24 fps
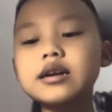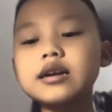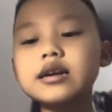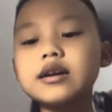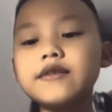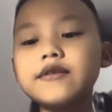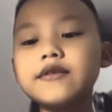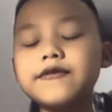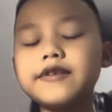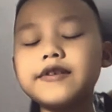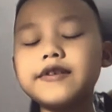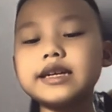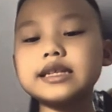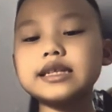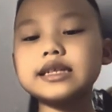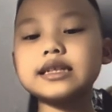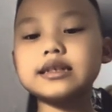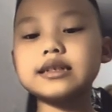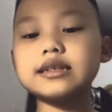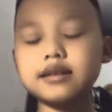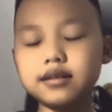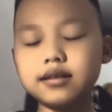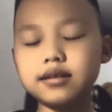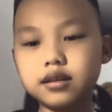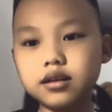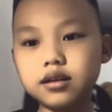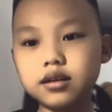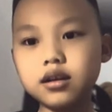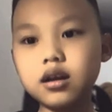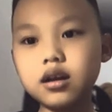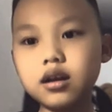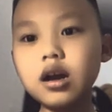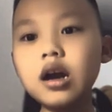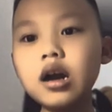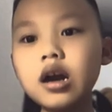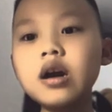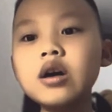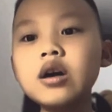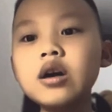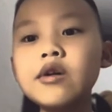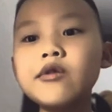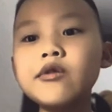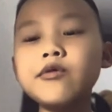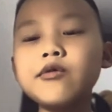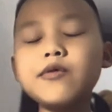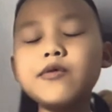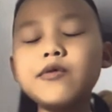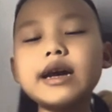First,
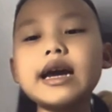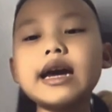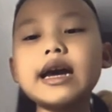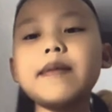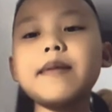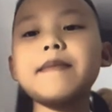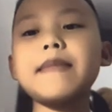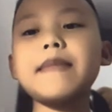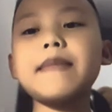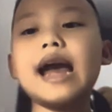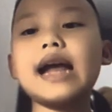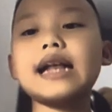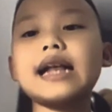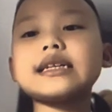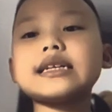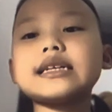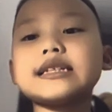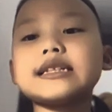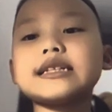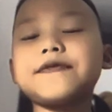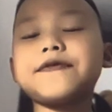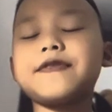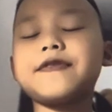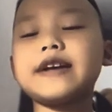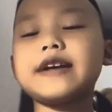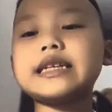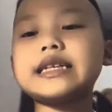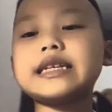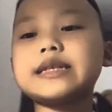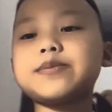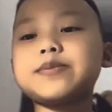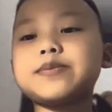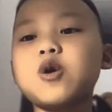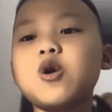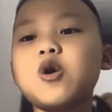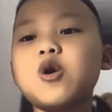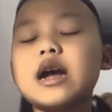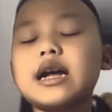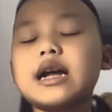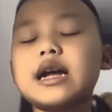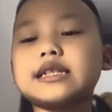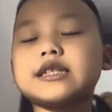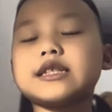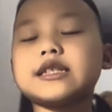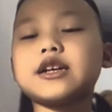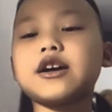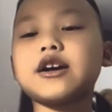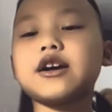we can bend the flexible and
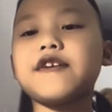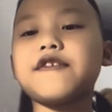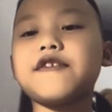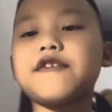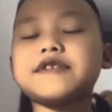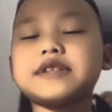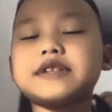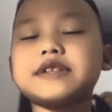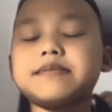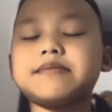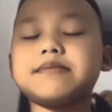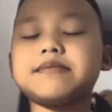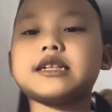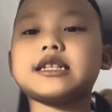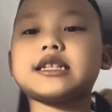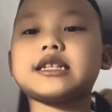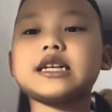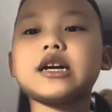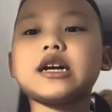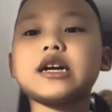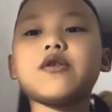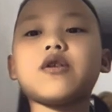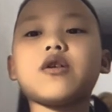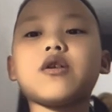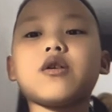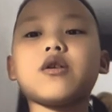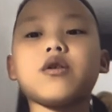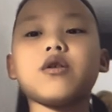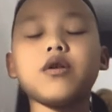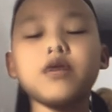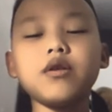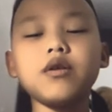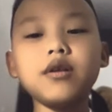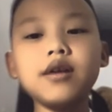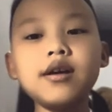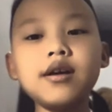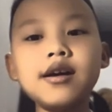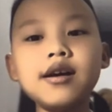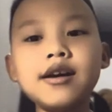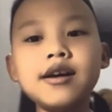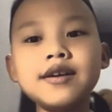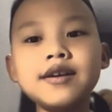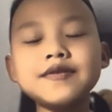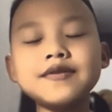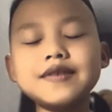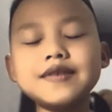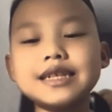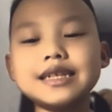soft material.
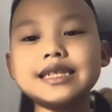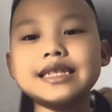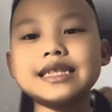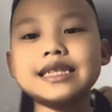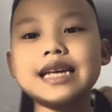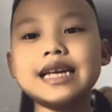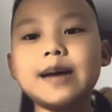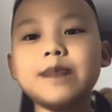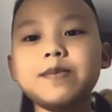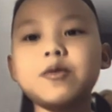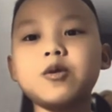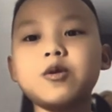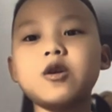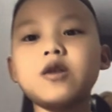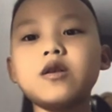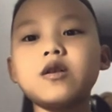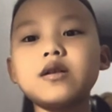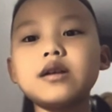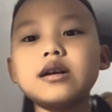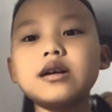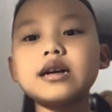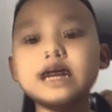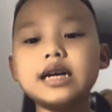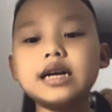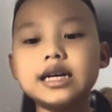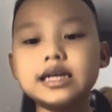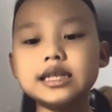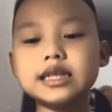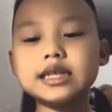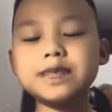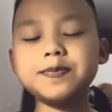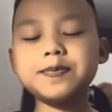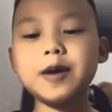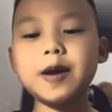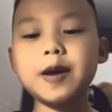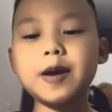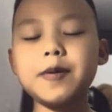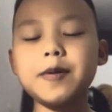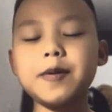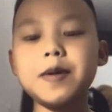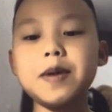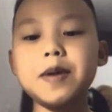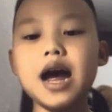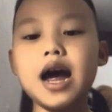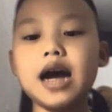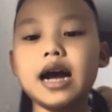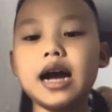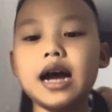For example, the paper
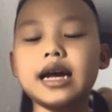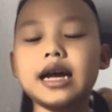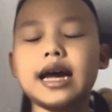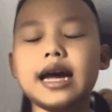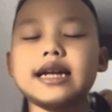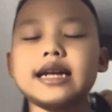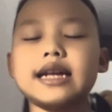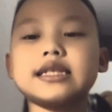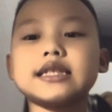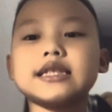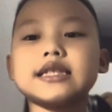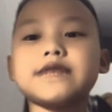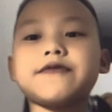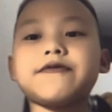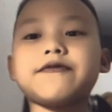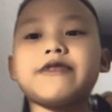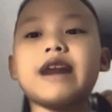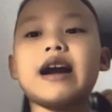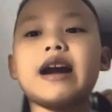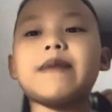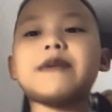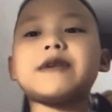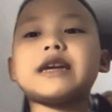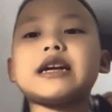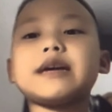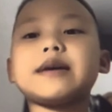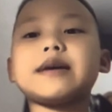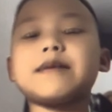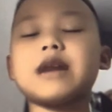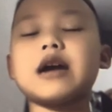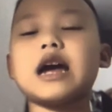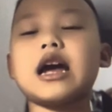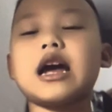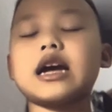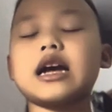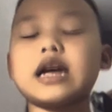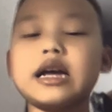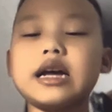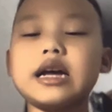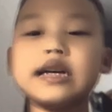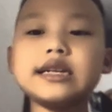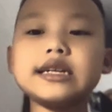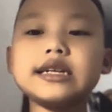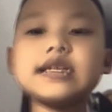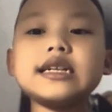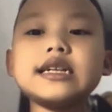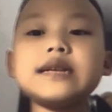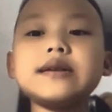bag and the fabric bag.
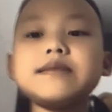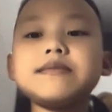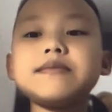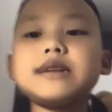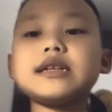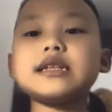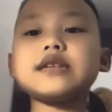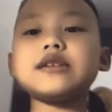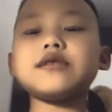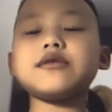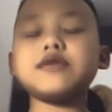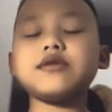But